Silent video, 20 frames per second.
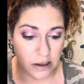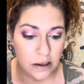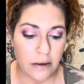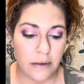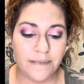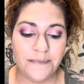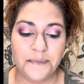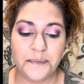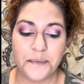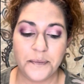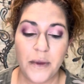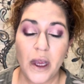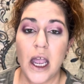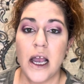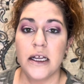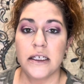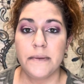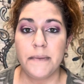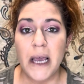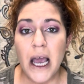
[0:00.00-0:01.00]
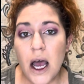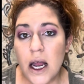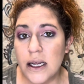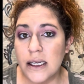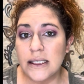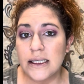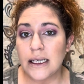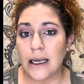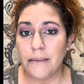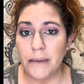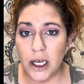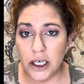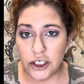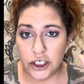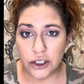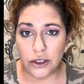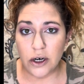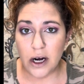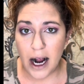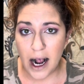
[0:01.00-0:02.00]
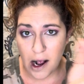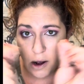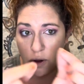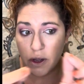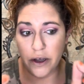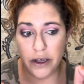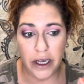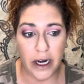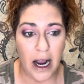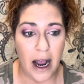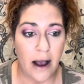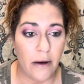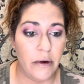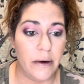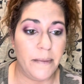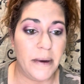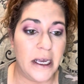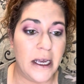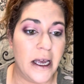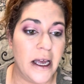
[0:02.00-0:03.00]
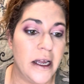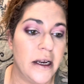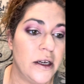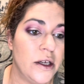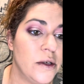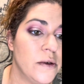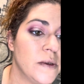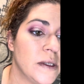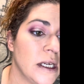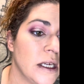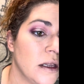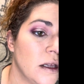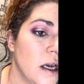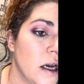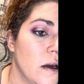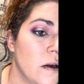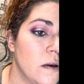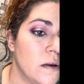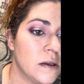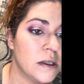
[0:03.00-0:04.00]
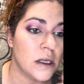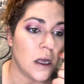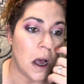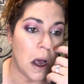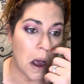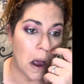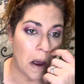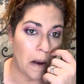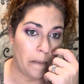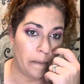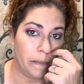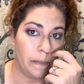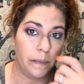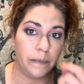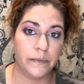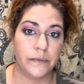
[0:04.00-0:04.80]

Huh, be honest, I'm not sure how good I would be at using those um,